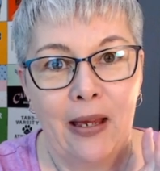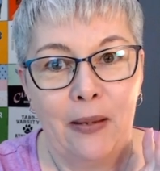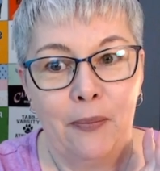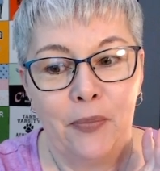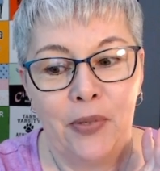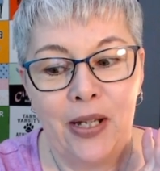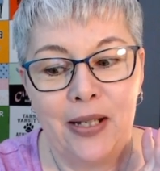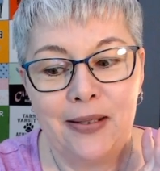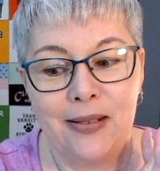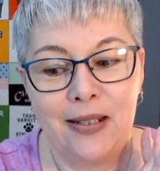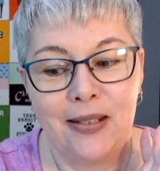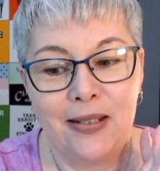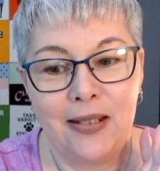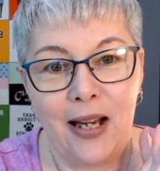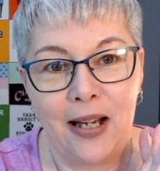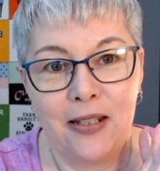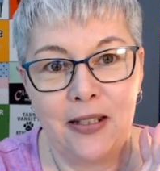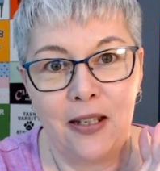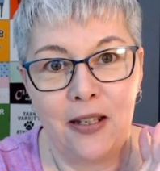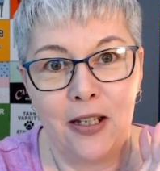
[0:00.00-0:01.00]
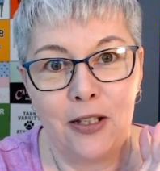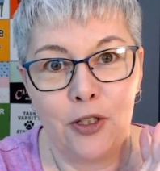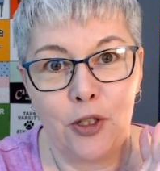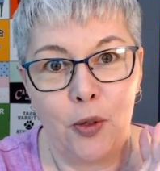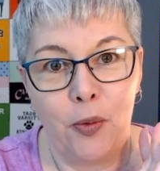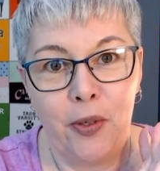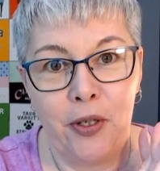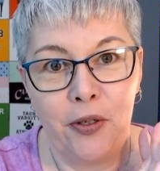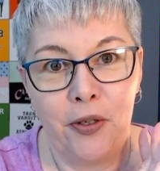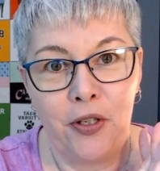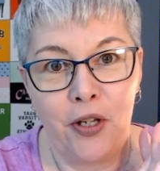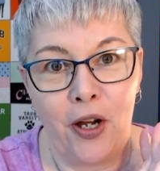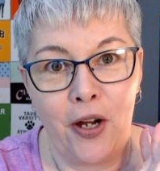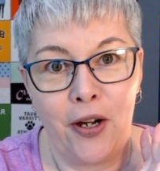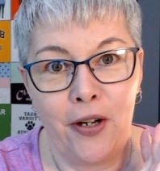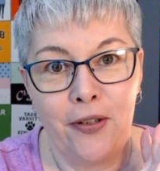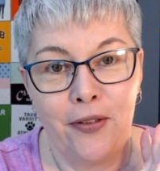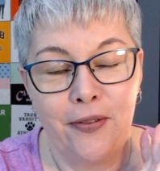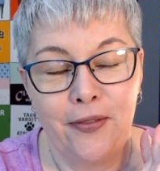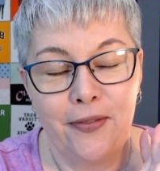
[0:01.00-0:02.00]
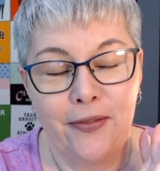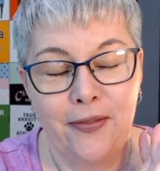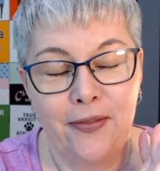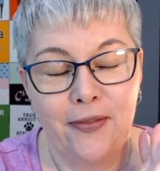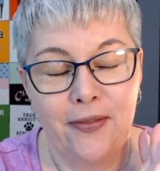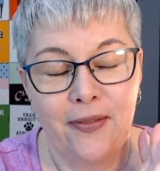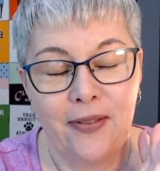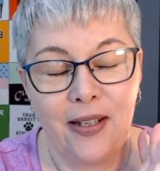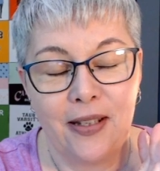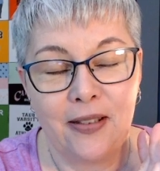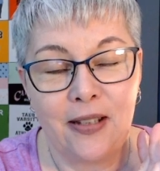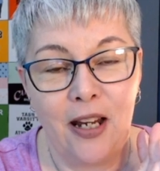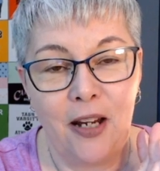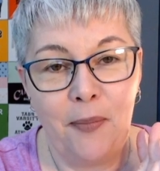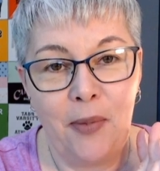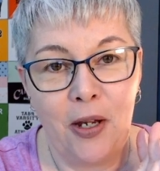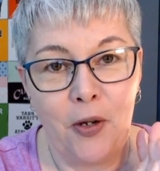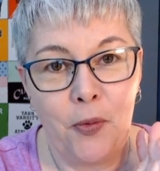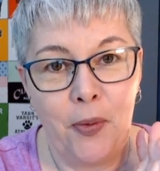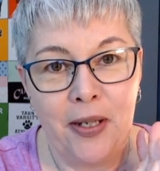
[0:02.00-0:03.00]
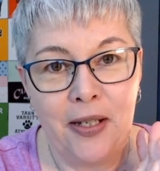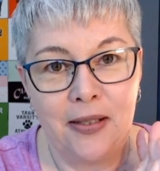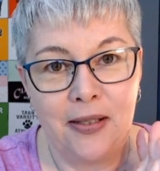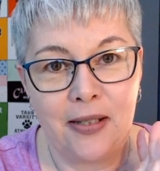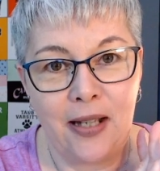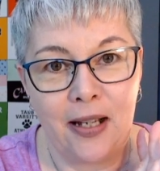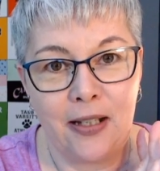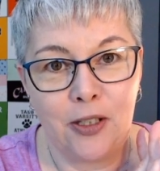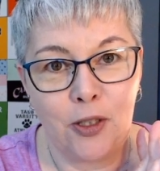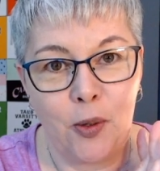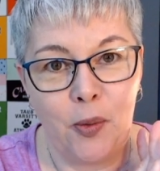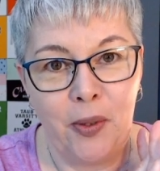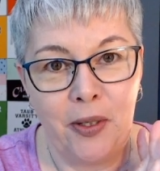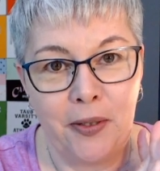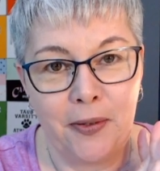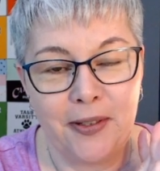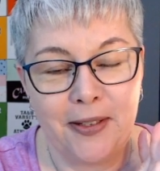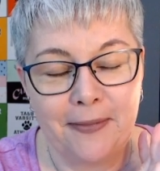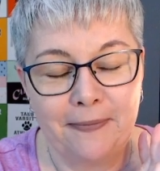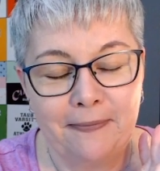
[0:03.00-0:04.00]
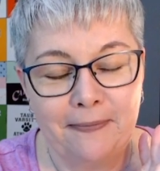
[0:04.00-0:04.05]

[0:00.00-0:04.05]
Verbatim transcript: Plus, the size of this quilt, y'all, it's going to be a queen size quilt.